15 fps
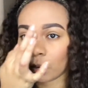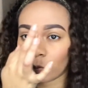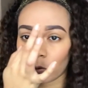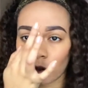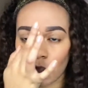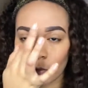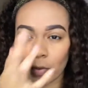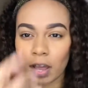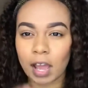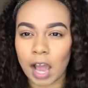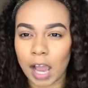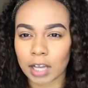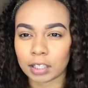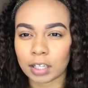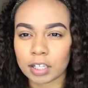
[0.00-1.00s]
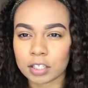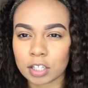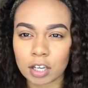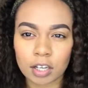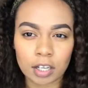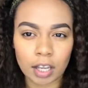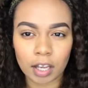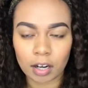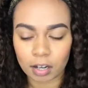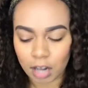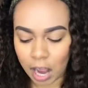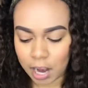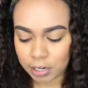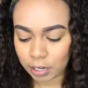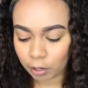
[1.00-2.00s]
prime my eyelids. You can get an
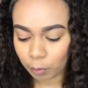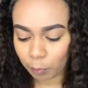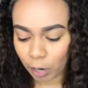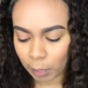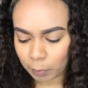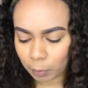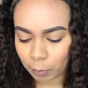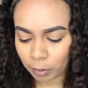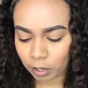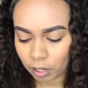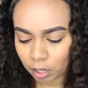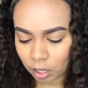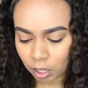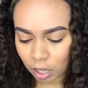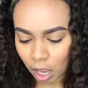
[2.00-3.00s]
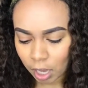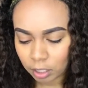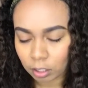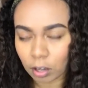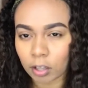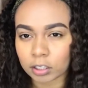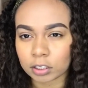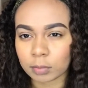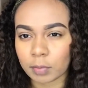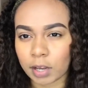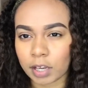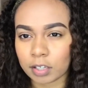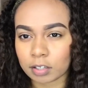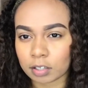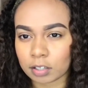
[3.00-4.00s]
eyeshadow primer, but I lost
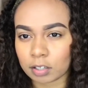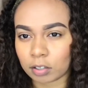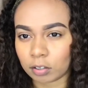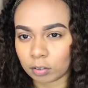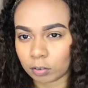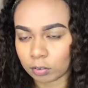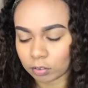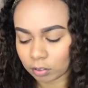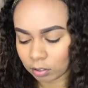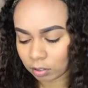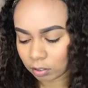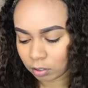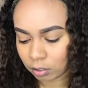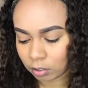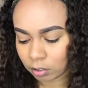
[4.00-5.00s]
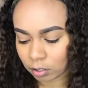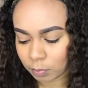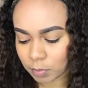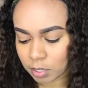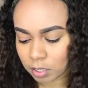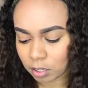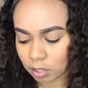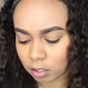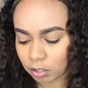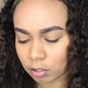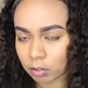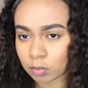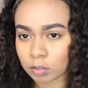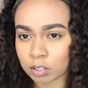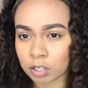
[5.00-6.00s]
mine, so I'm just going to
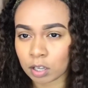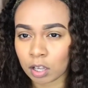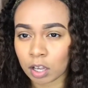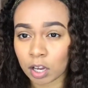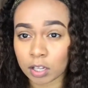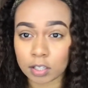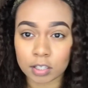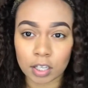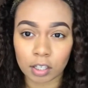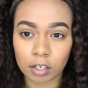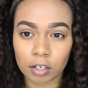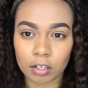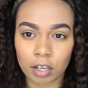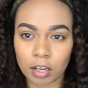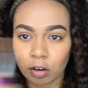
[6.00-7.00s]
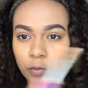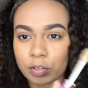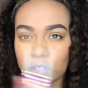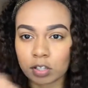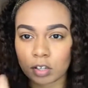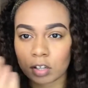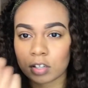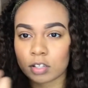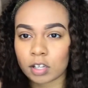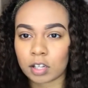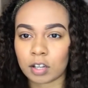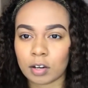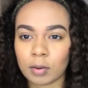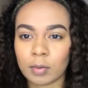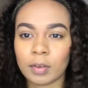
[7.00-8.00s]
use concealer. You can always use
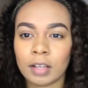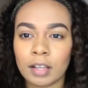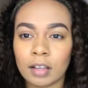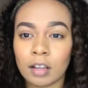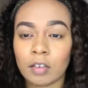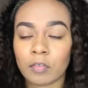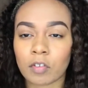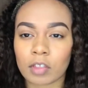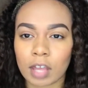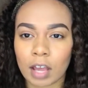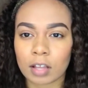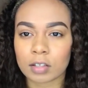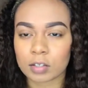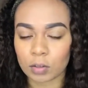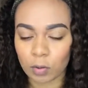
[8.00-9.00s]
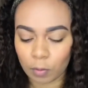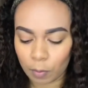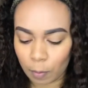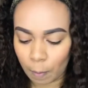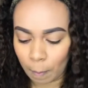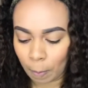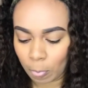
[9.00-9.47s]
concealer for that. So